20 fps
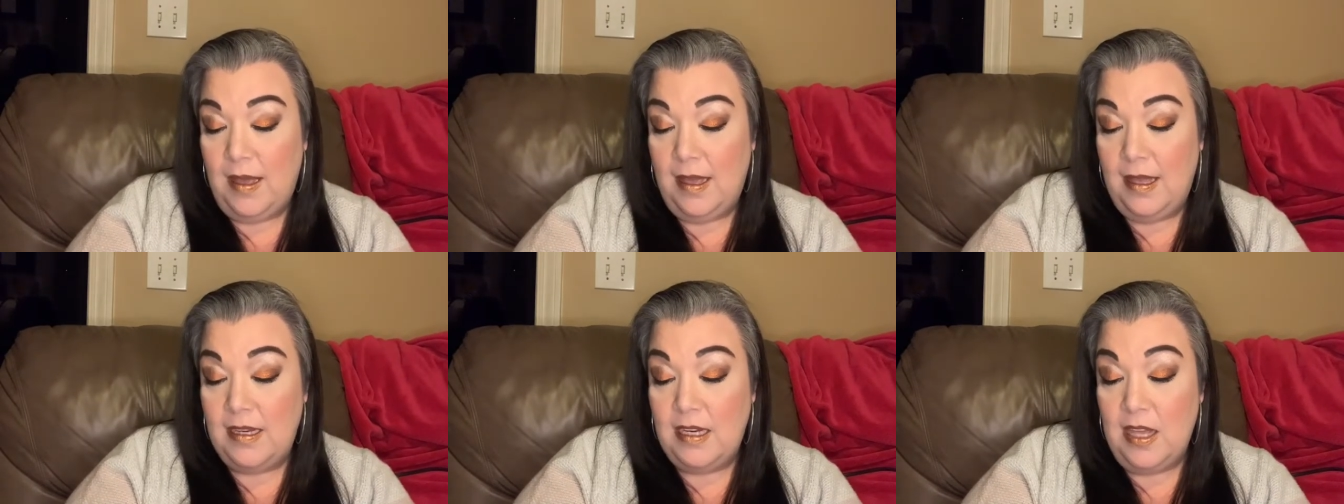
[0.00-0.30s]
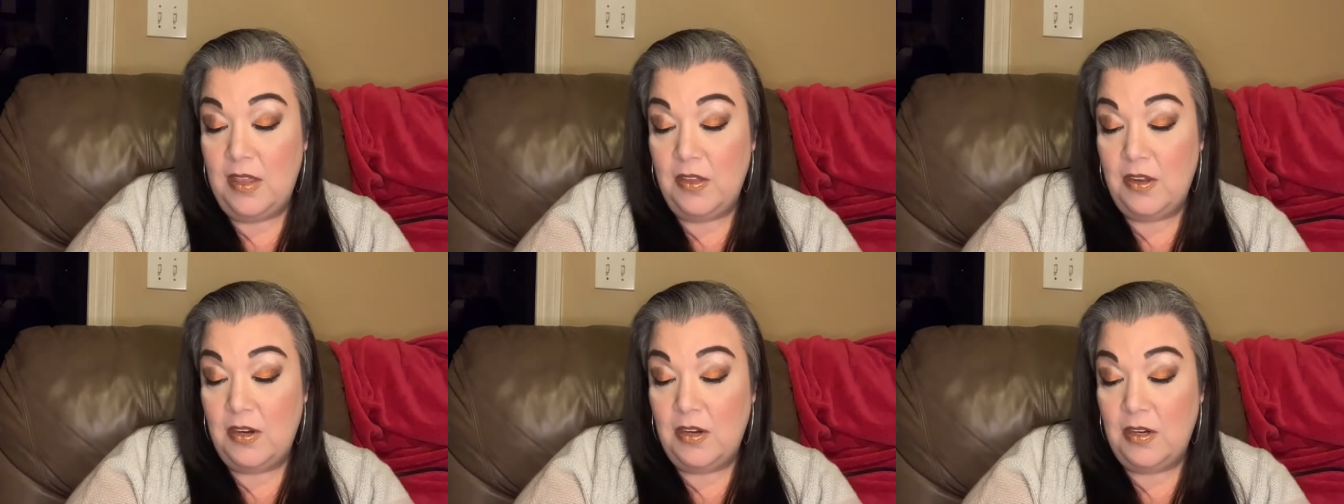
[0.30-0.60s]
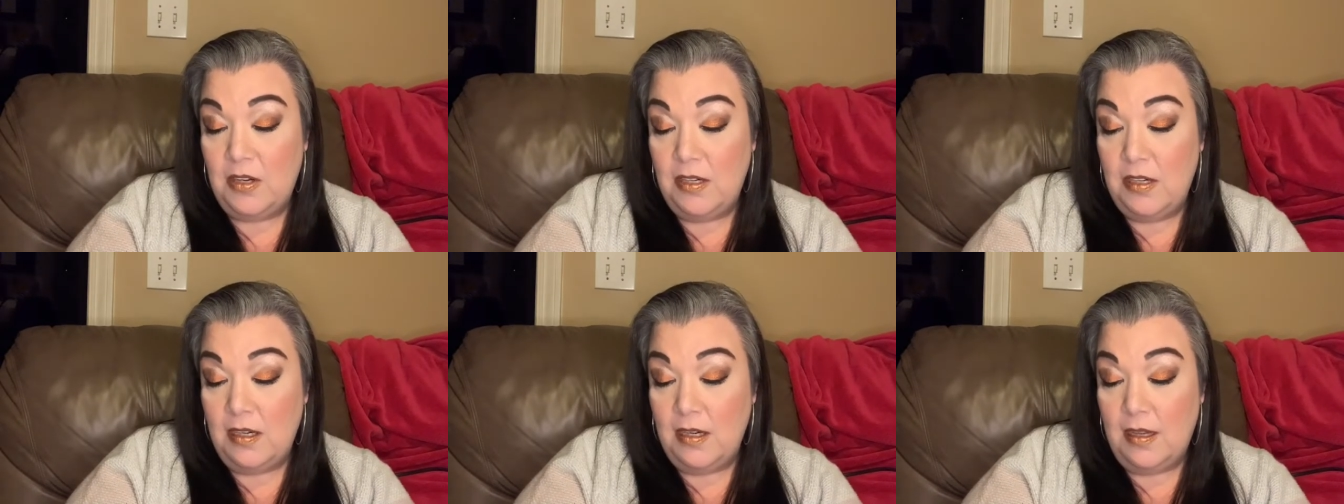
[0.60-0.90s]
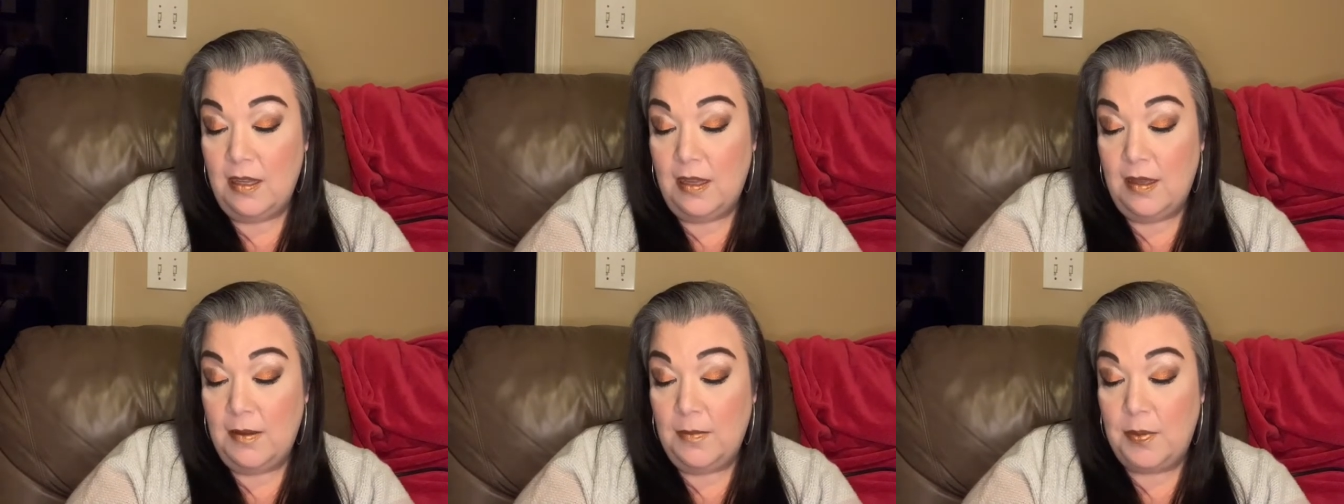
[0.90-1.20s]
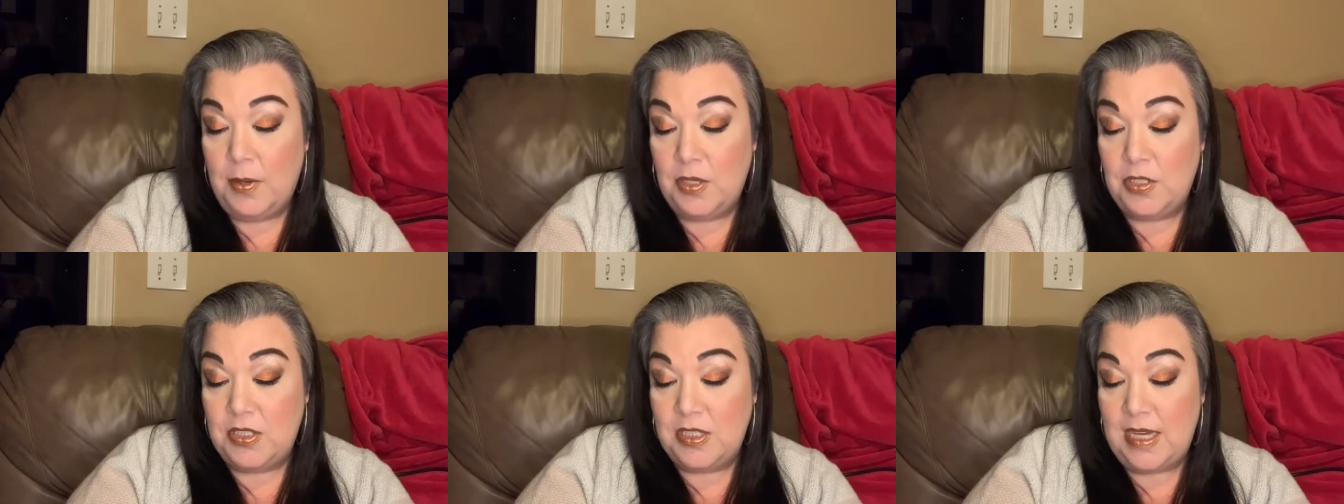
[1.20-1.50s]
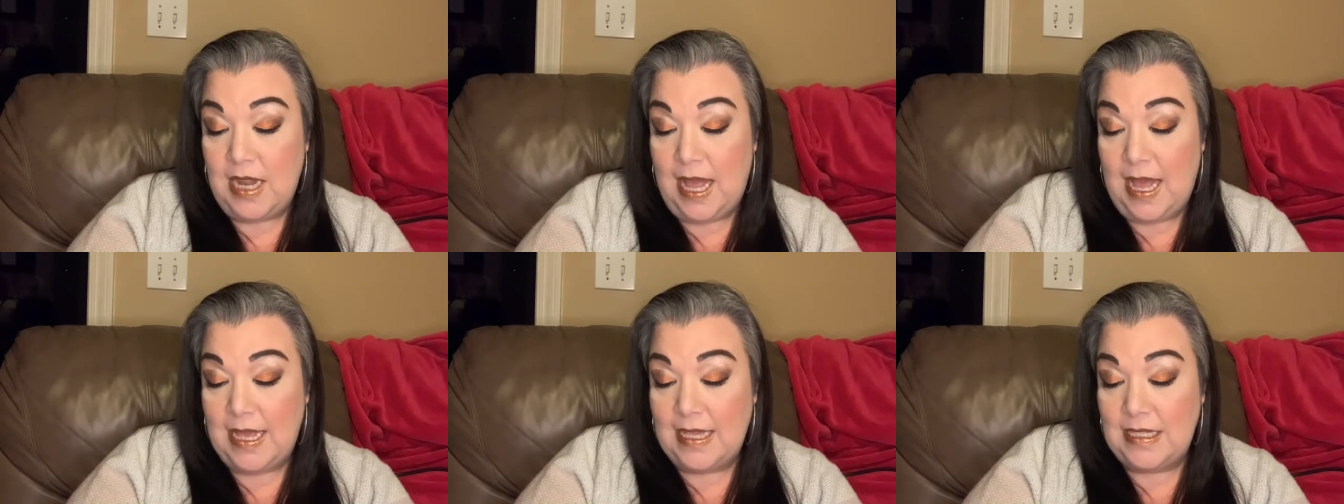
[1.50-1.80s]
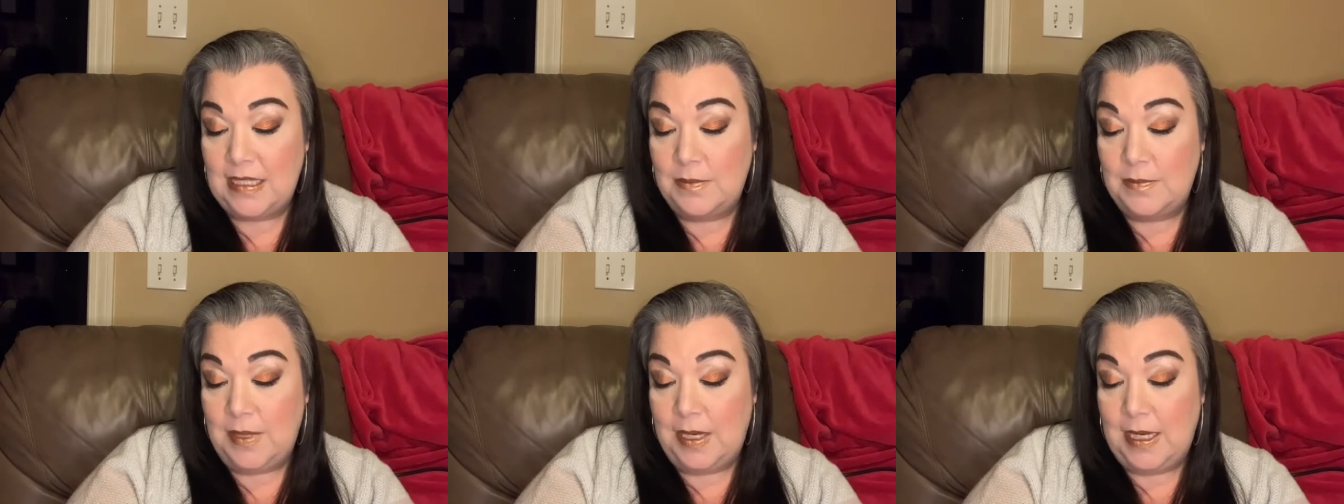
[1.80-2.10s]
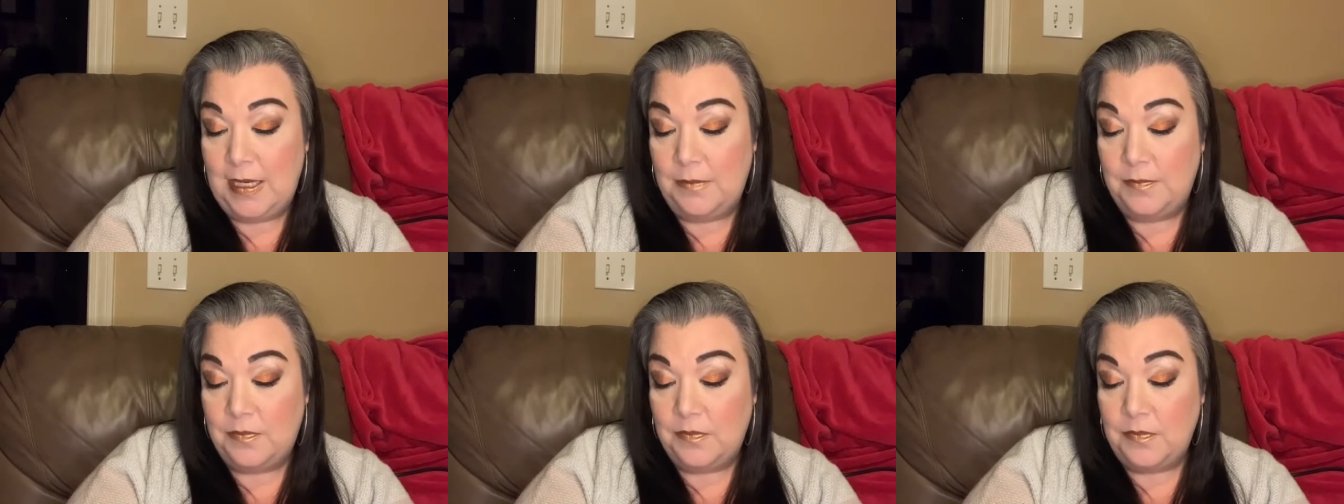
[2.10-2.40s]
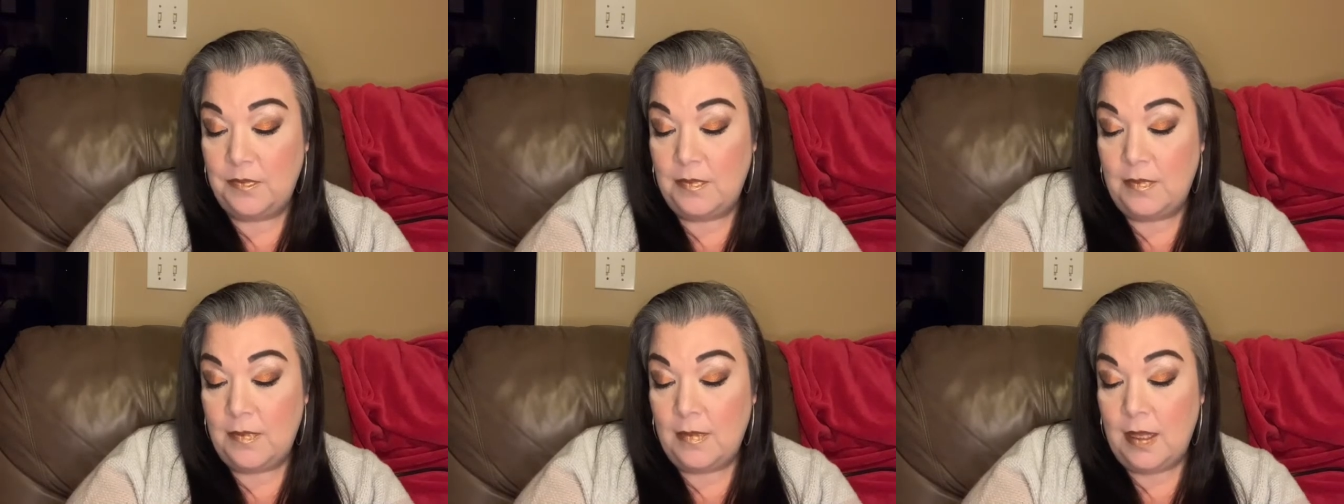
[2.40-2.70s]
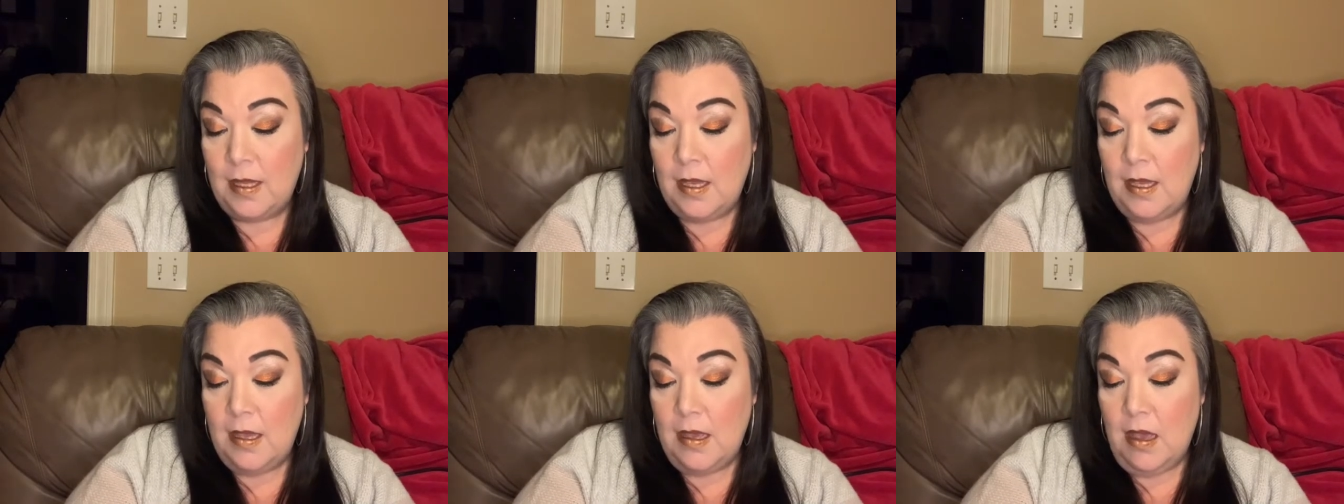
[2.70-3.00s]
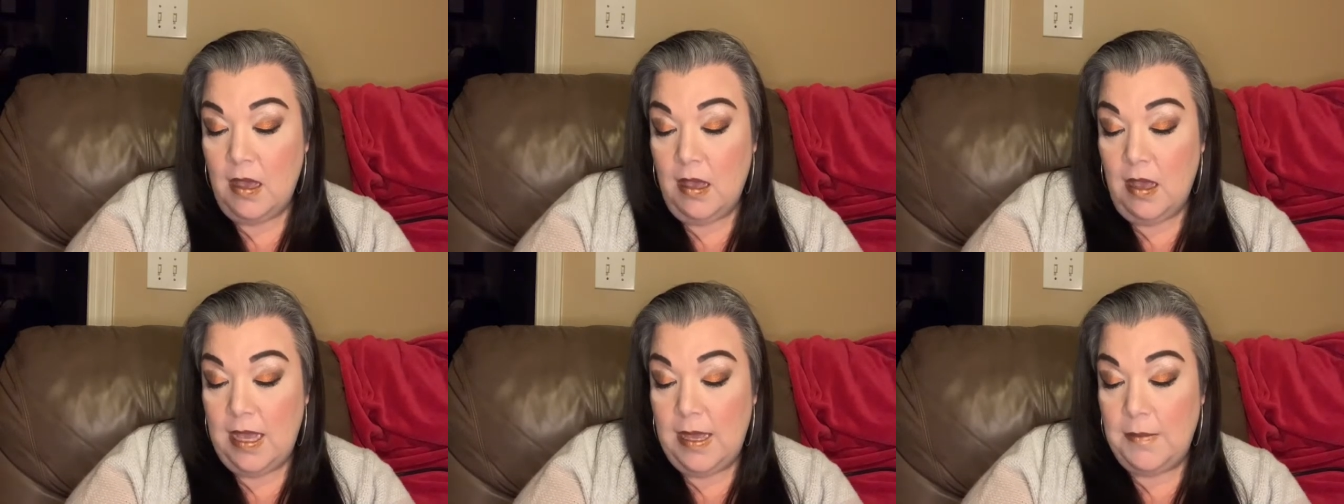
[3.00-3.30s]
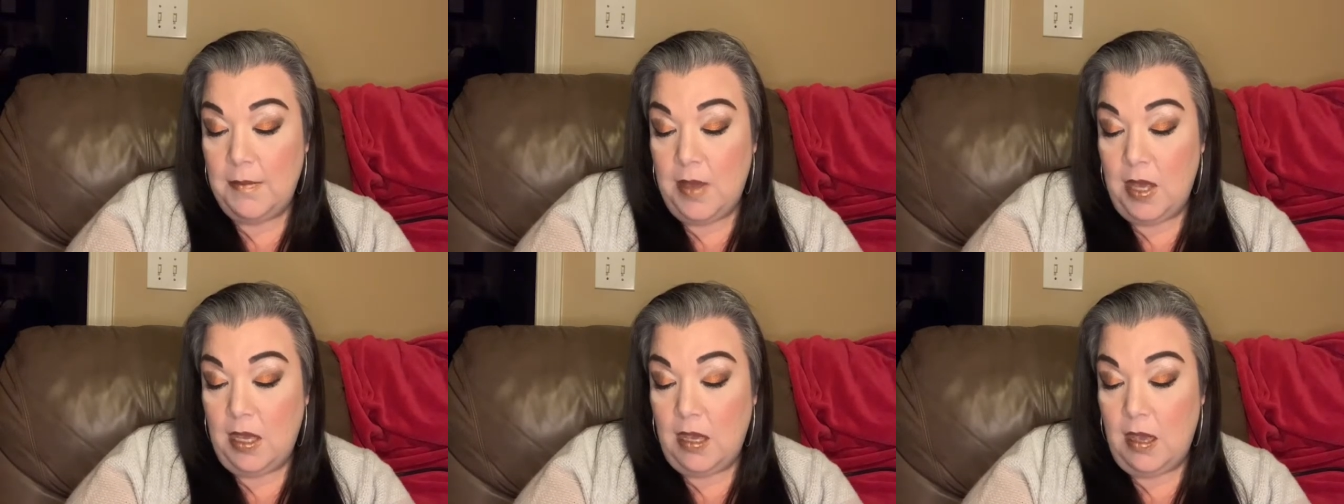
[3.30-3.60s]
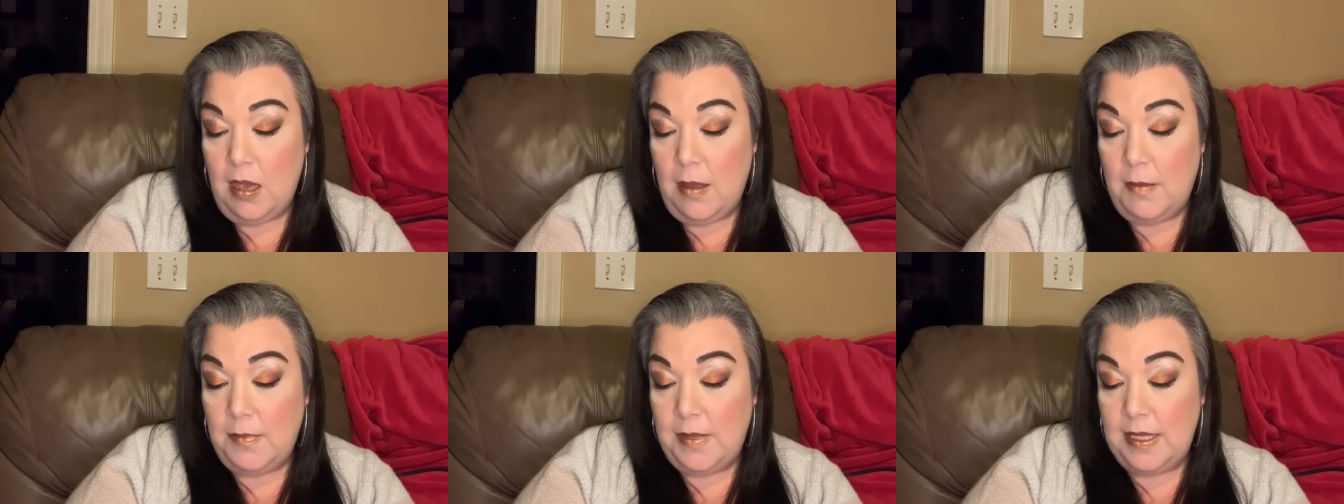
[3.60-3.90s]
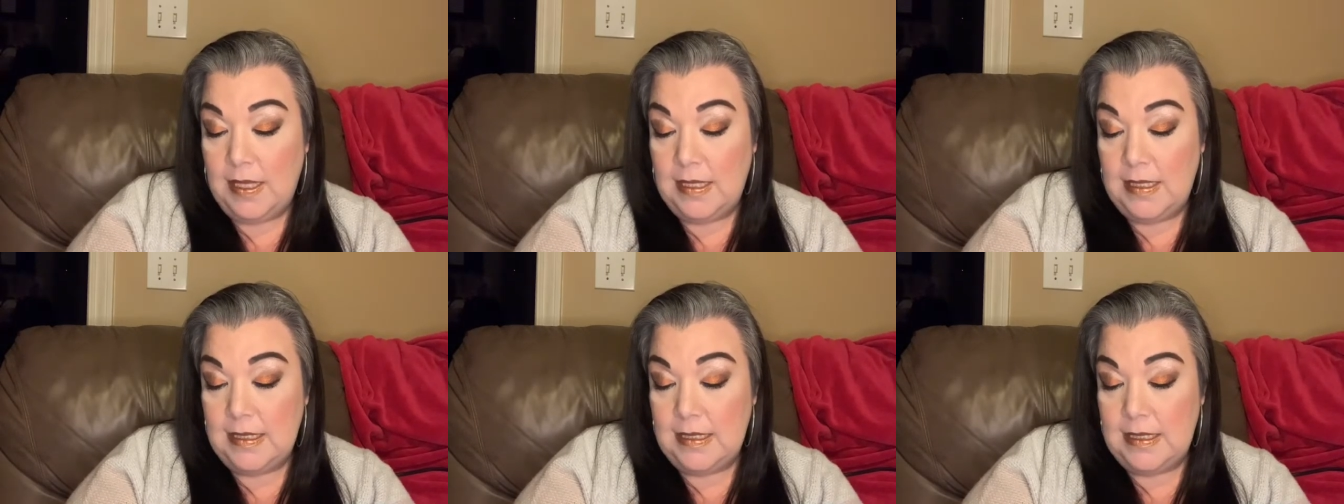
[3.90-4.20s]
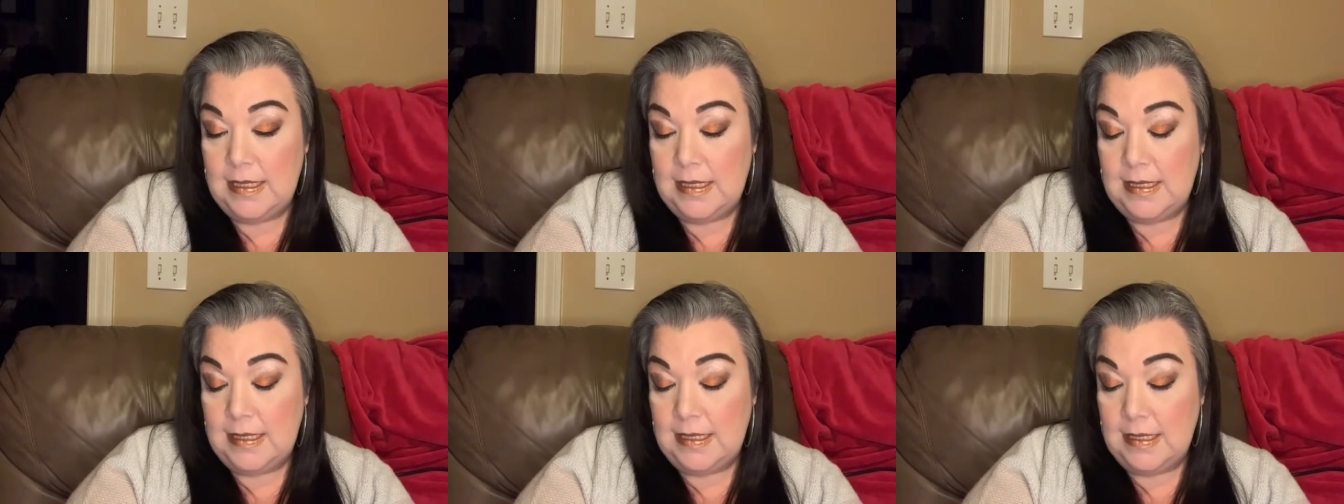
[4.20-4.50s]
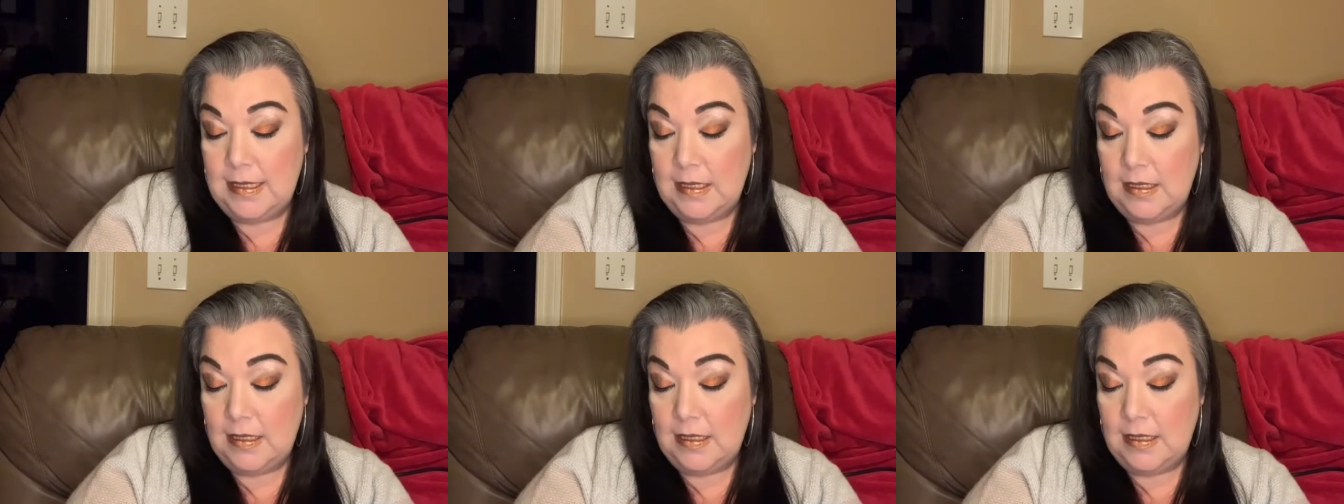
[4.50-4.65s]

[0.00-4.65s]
another uh, person asked me in my comments,